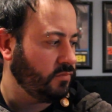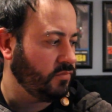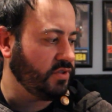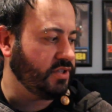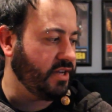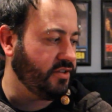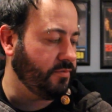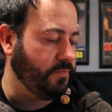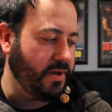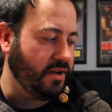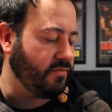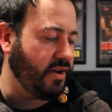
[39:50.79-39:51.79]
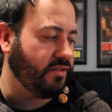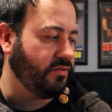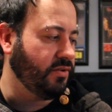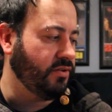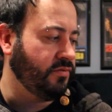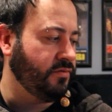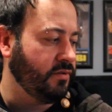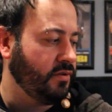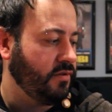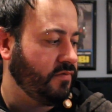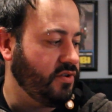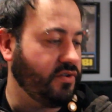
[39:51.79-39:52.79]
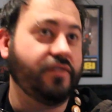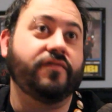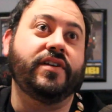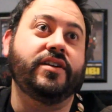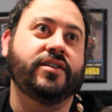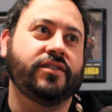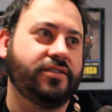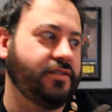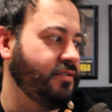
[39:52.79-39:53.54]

Once again, speeding right through for your convenience.